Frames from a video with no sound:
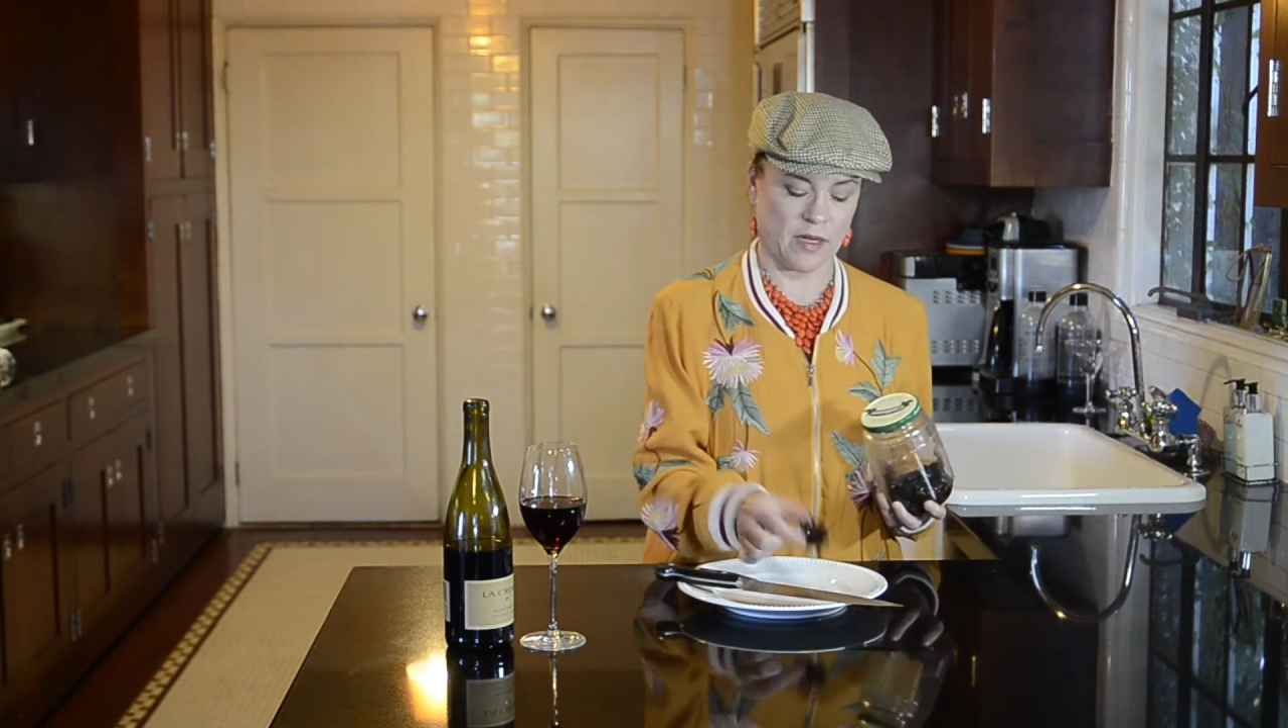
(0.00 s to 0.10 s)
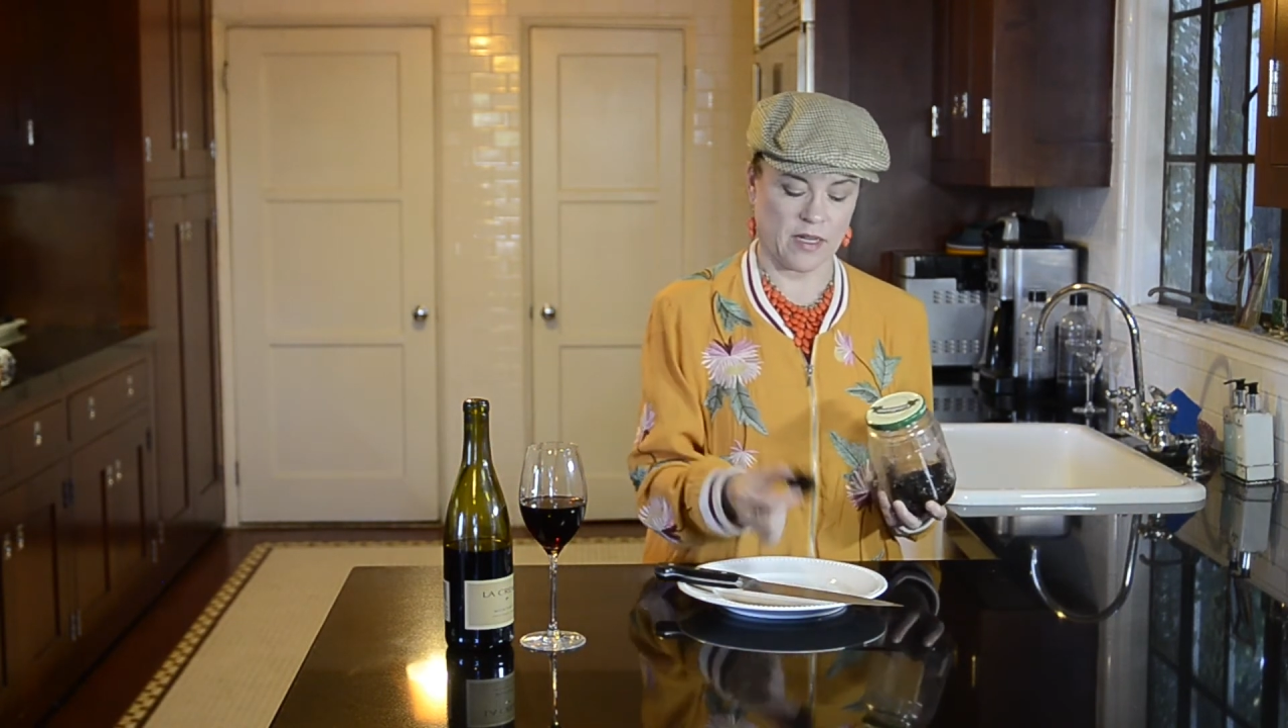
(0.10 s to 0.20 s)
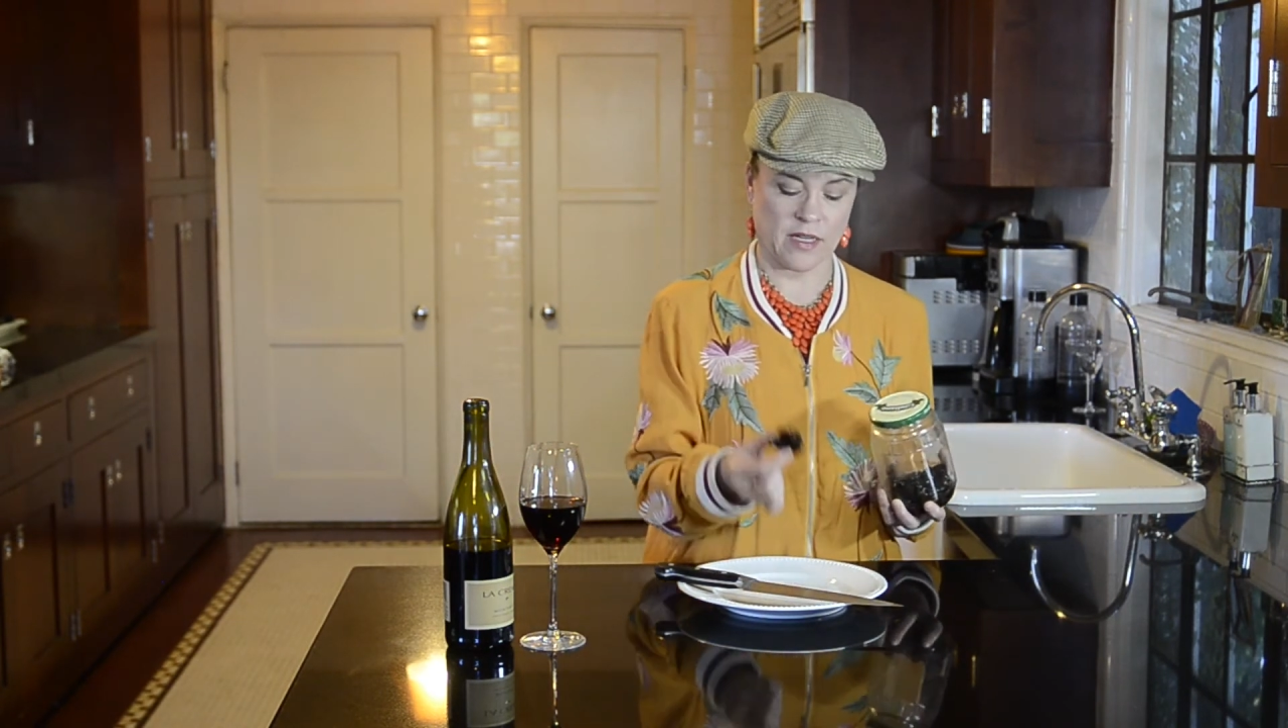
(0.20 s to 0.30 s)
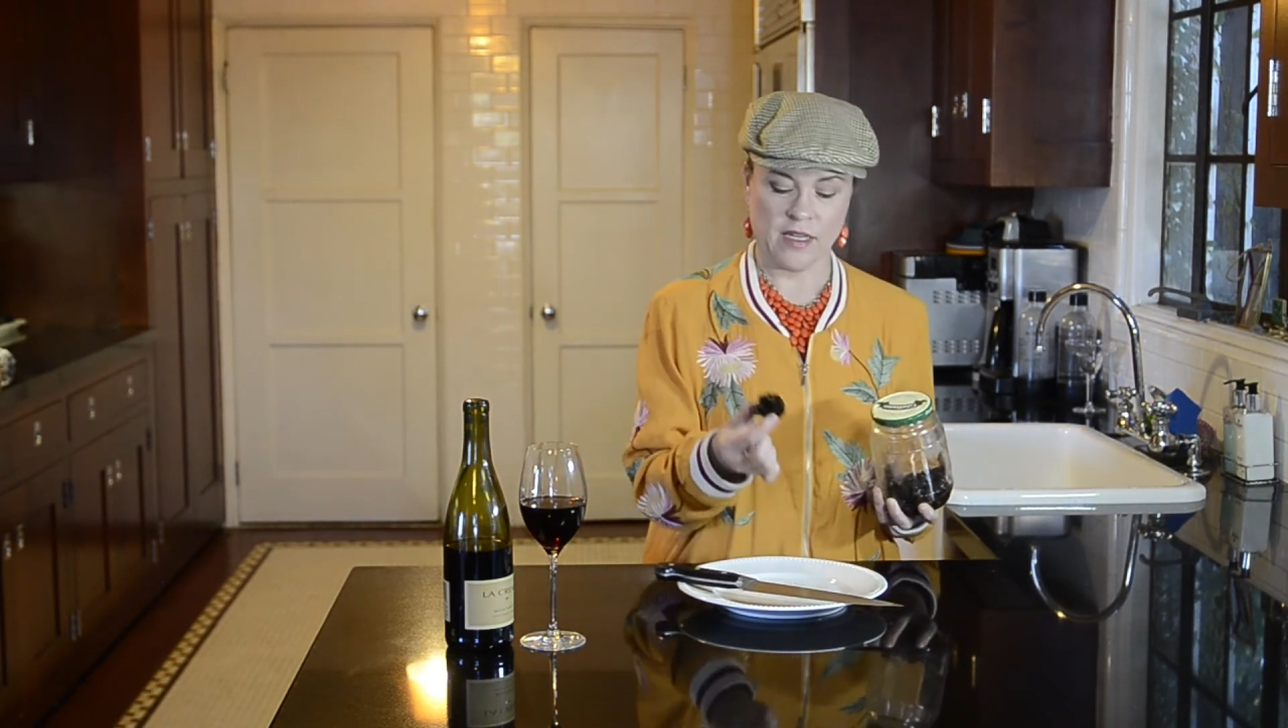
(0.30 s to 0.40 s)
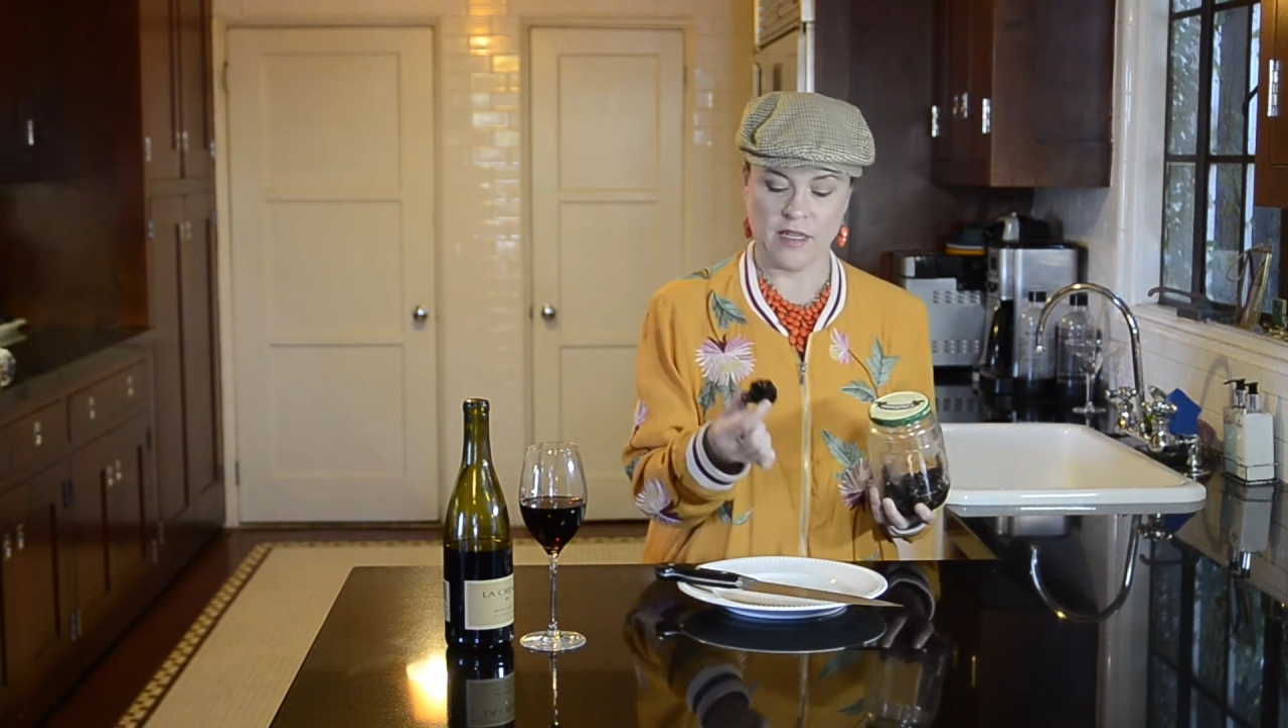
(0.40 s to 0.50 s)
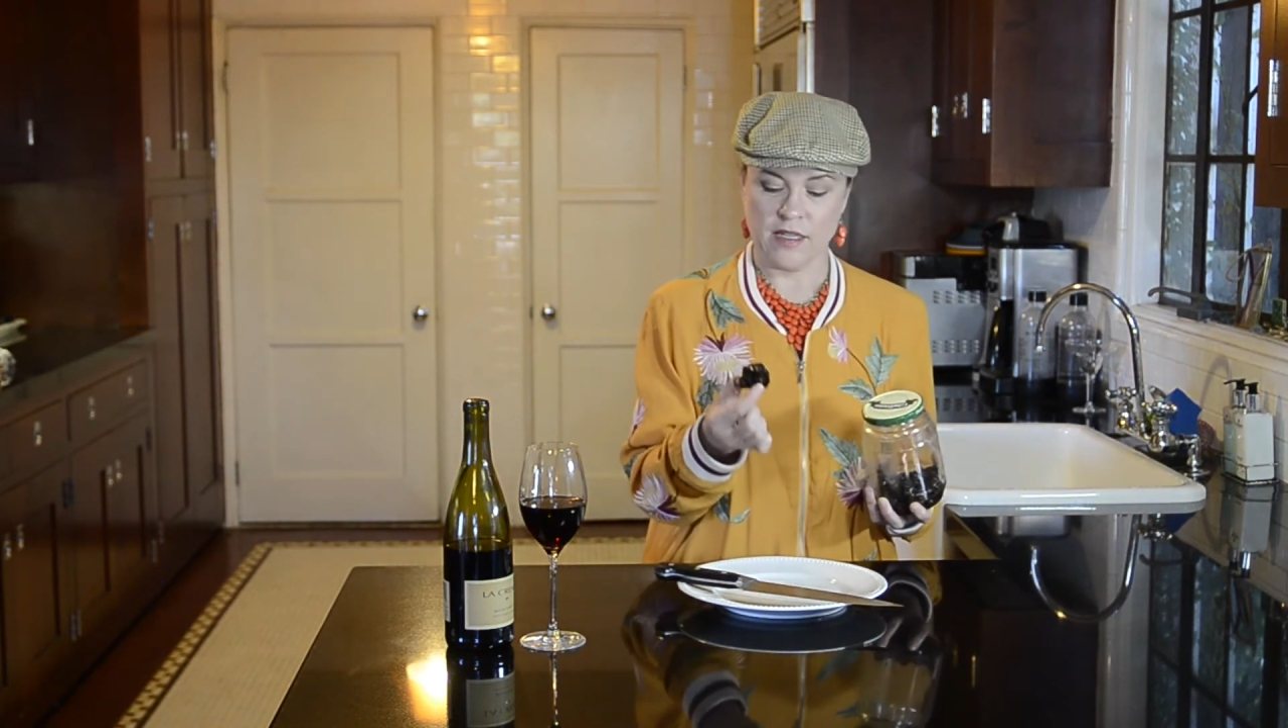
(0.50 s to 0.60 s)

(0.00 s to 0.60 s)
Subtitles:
by,